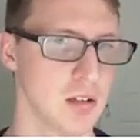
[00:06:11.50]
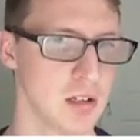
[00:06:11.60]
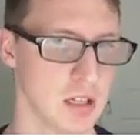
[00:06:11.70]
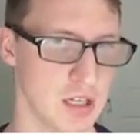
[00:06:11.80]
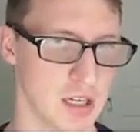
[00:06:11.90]

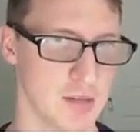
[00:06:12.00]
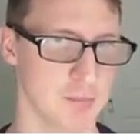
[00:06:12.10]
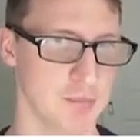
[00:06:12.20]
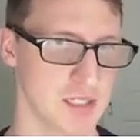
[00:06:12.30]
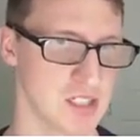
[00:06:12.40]

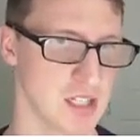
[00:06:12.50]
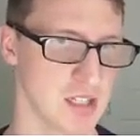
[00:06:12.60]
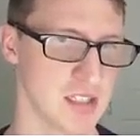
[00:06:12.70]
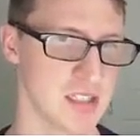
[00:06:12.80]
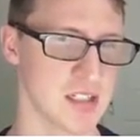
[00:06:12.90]
But yeah,
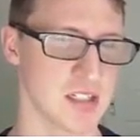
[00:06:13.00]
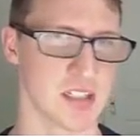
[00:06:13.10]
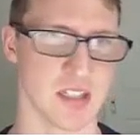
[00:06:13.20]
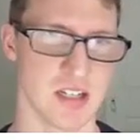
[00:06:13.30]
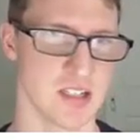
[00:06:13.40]
this is just
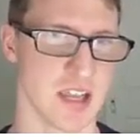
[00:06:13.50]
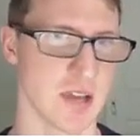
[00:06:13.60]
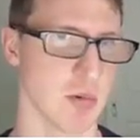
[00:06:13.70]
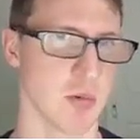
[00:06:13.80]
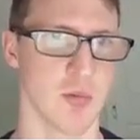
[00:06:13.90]
an example.